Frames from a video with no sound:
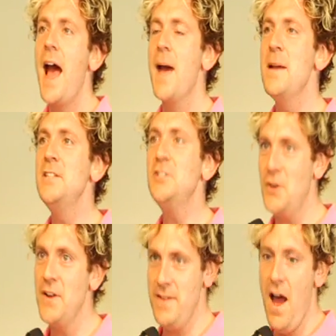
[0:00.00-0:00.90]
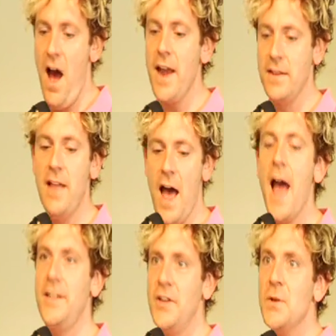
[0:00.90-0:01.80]
I made sure to nod a
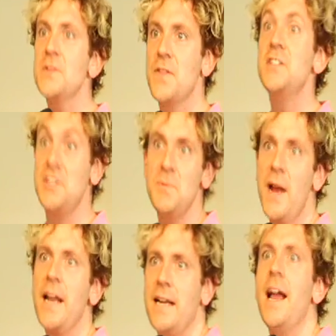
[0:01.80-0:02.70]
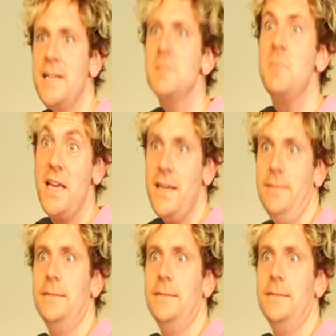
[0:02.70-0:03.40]
lot, you know, so that she'd recognize me.